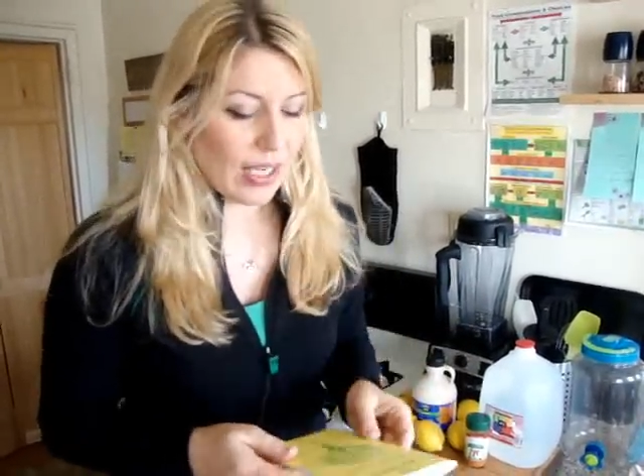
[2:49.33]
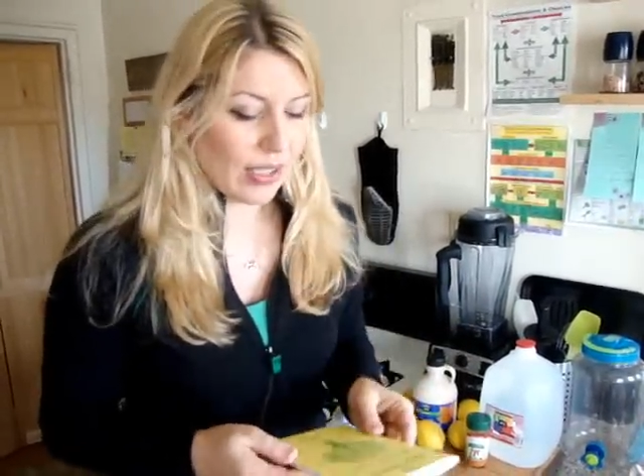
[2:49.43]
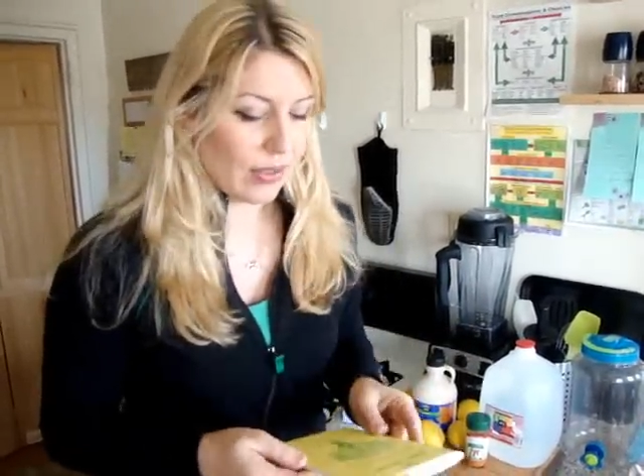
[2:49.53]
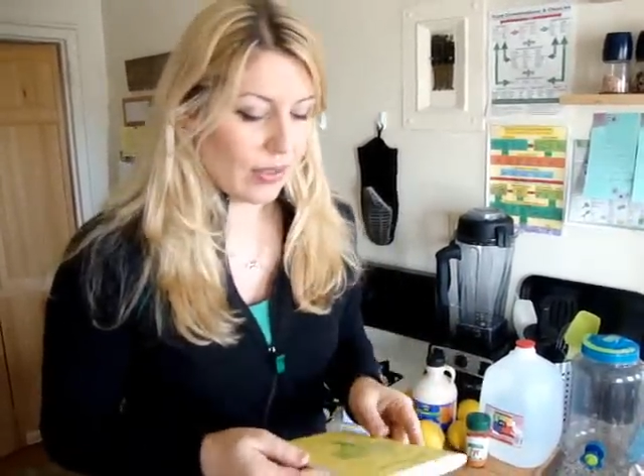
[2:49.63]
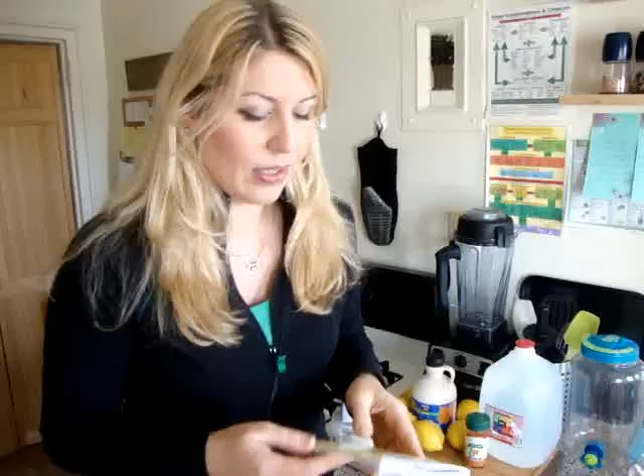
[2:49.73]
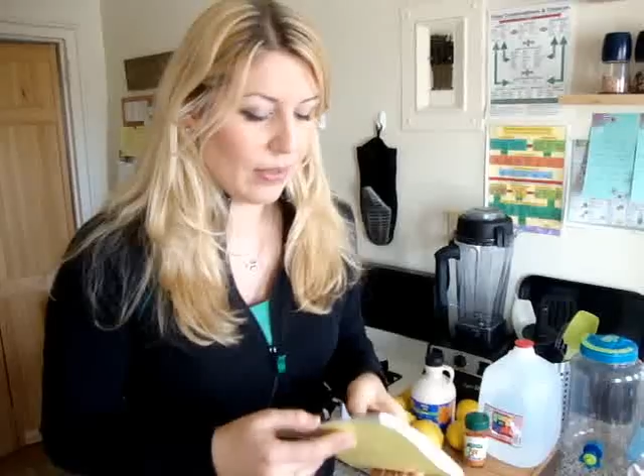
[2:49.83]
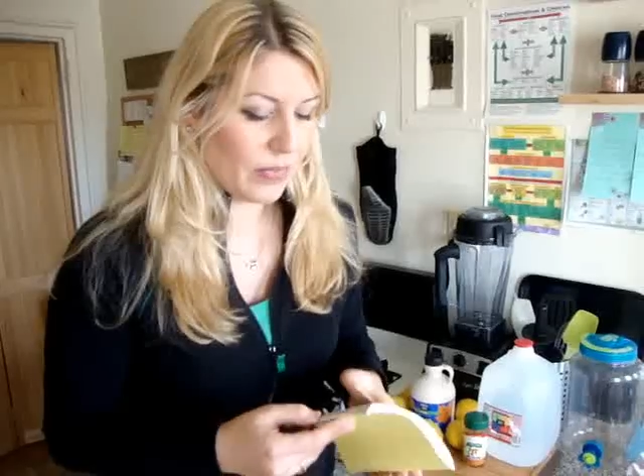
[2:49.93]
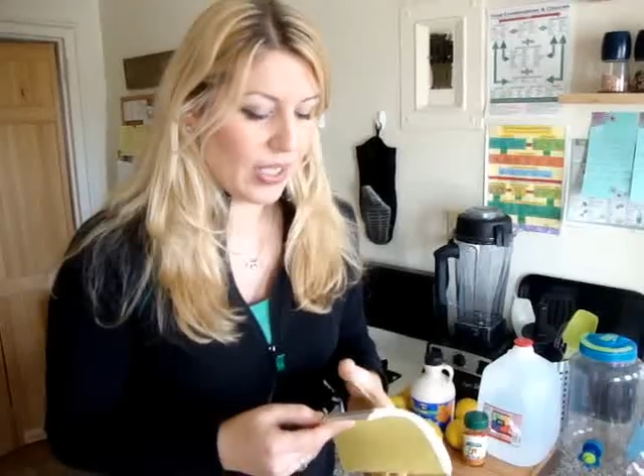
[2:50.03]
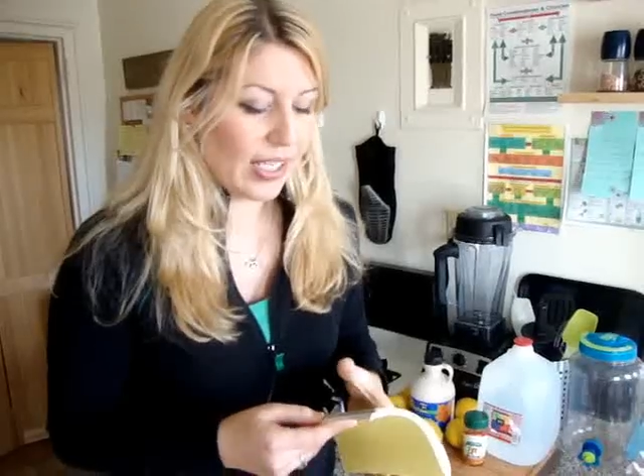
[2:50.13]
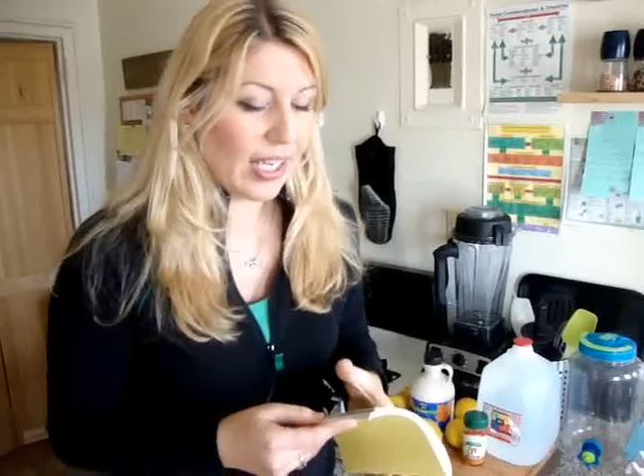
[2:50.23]
thing
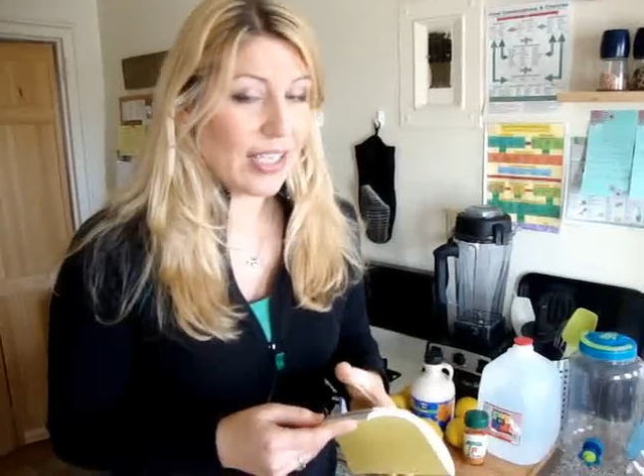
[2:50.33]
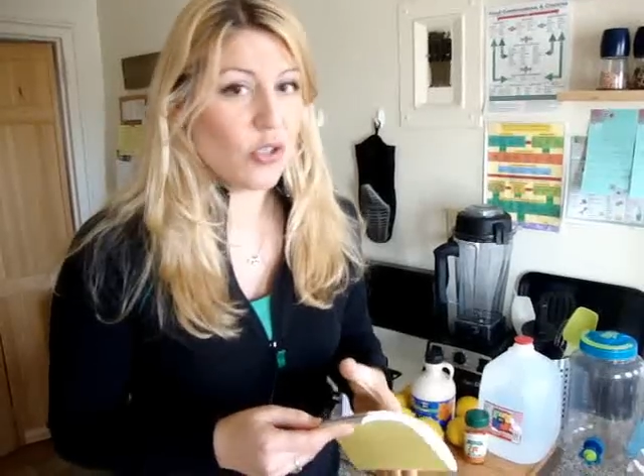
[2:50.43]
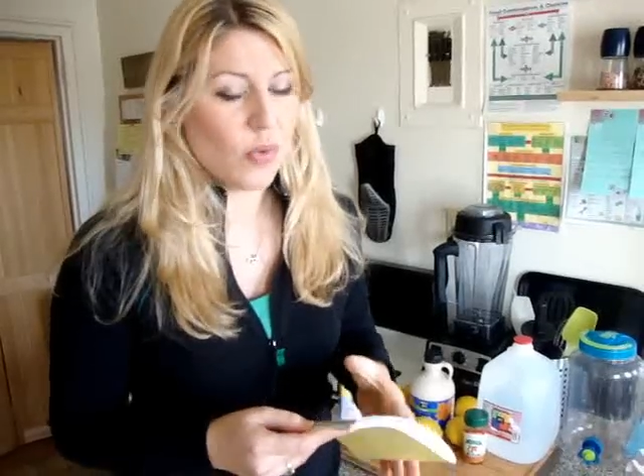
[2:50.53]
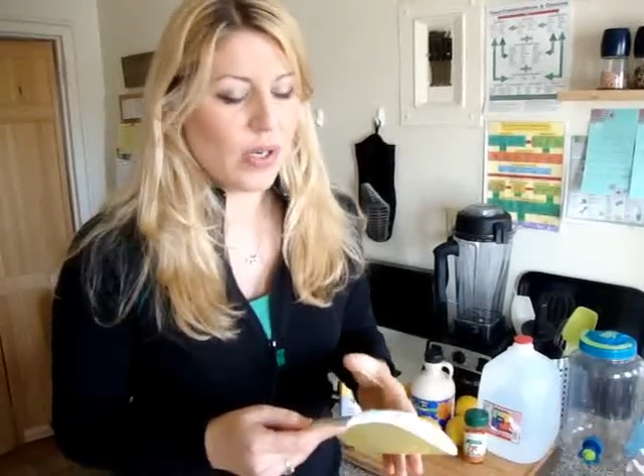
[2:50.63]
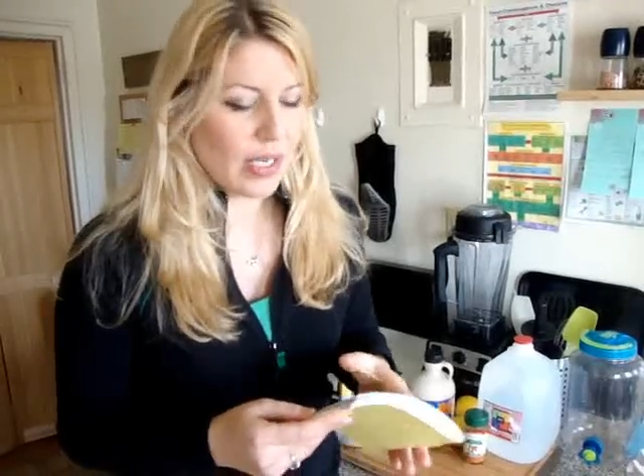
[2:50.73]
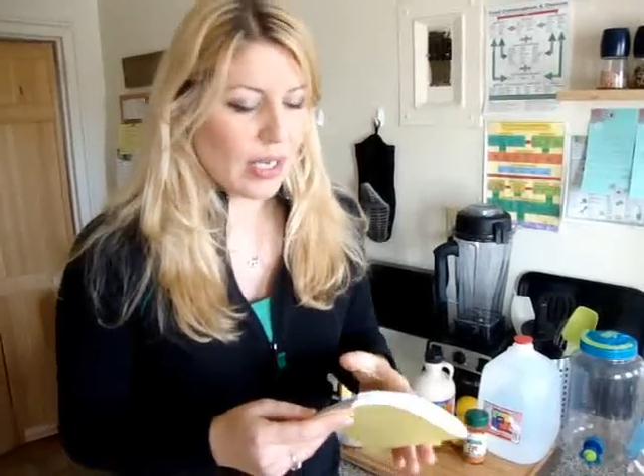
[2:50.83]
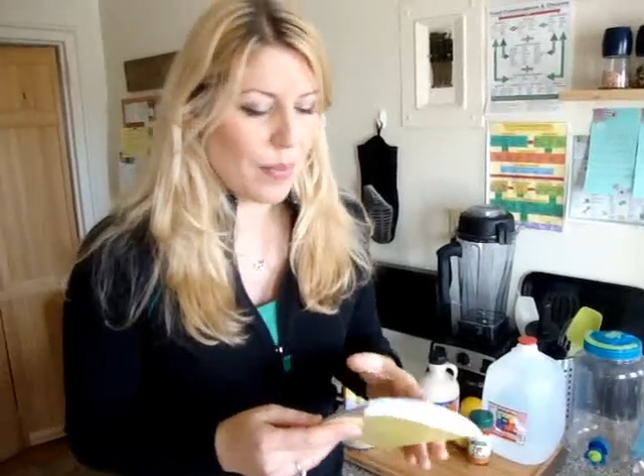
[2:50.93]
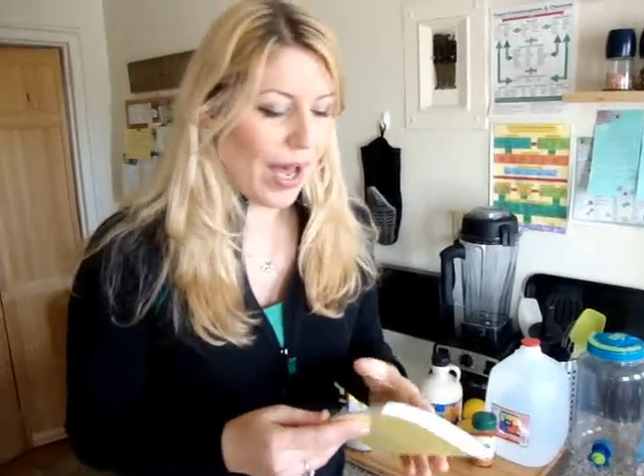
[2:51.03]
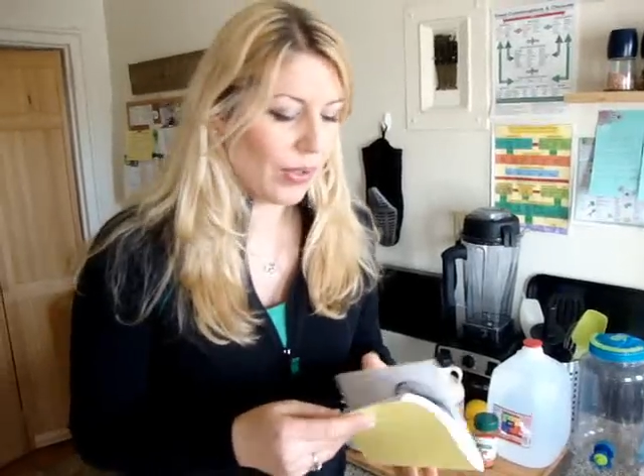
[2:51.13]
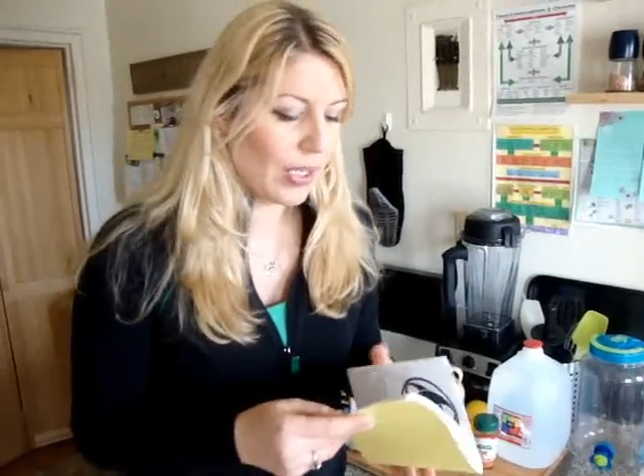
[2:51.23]
in case you're worried
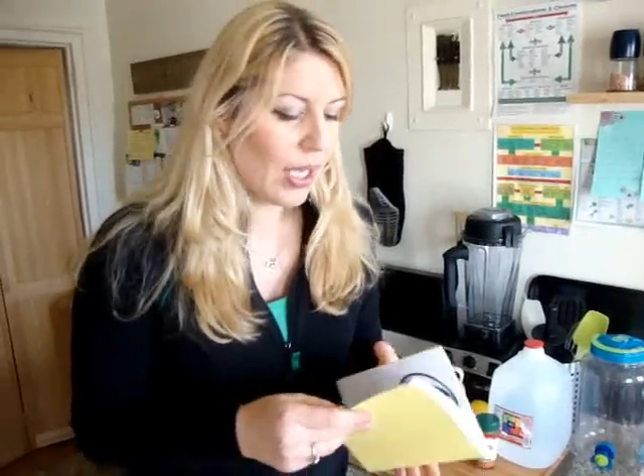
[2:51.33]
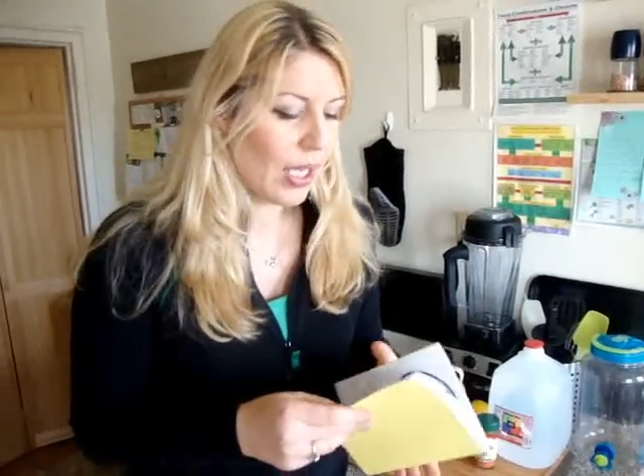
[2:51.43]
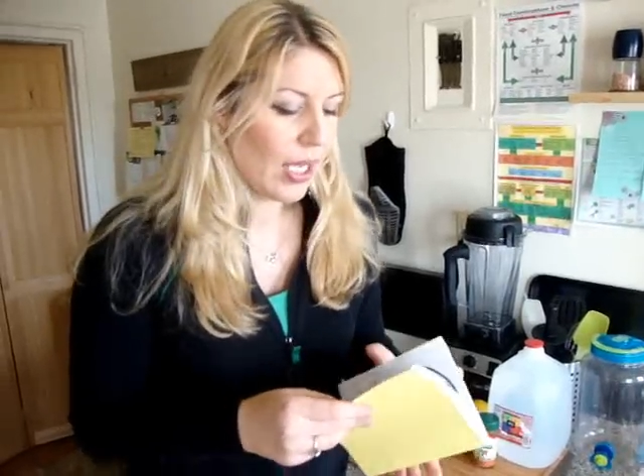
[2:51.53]
about.